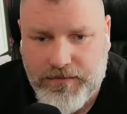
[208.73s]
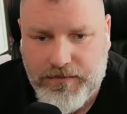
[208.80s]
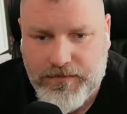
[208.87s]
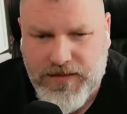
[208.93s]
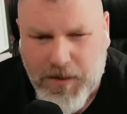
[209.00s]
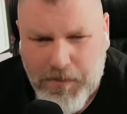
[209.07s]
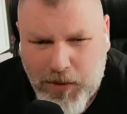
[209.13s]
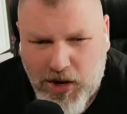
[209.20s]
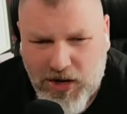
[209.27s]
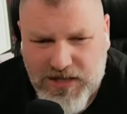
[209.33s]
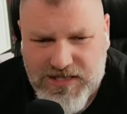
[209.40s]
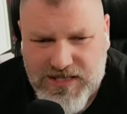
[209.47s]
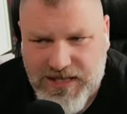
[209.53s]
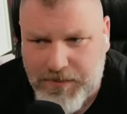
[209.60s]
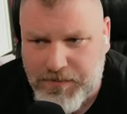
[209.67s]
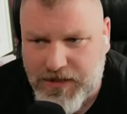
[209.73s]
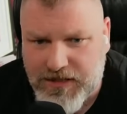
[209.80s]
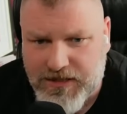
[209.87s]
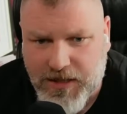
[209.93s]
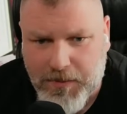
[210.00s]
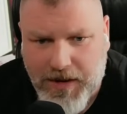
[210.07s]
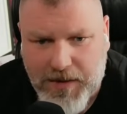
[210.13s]
That ball is clipped
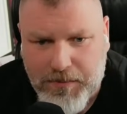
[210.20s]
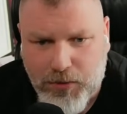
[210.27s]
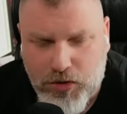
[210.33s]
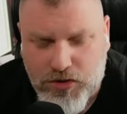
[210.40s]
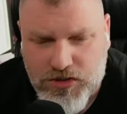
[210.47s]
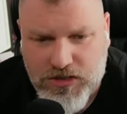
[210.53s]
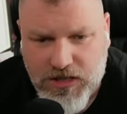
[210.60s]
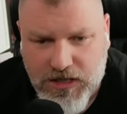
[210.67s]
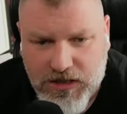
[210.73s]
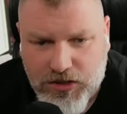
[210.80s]
into the back post.